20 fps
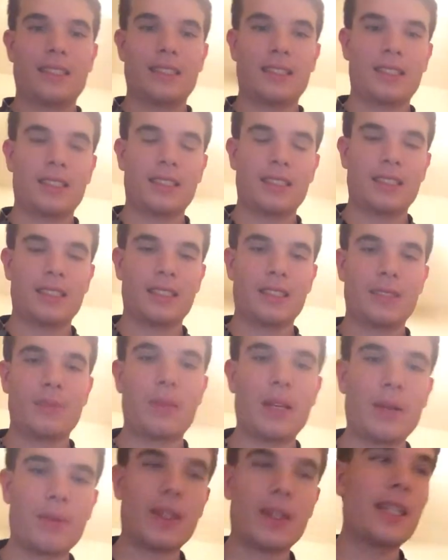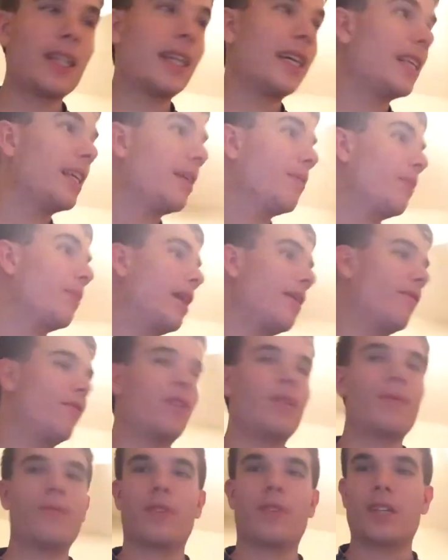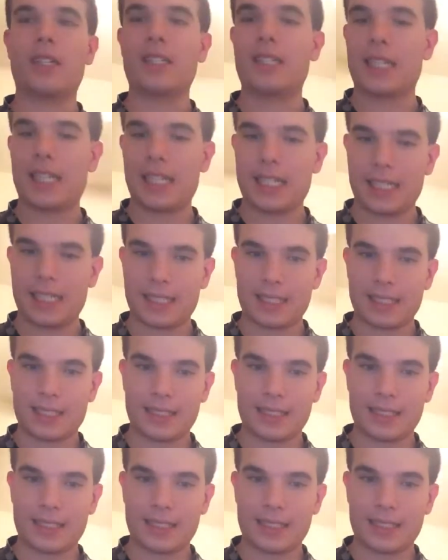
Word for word: Huh? People are getting banned from Fortnite.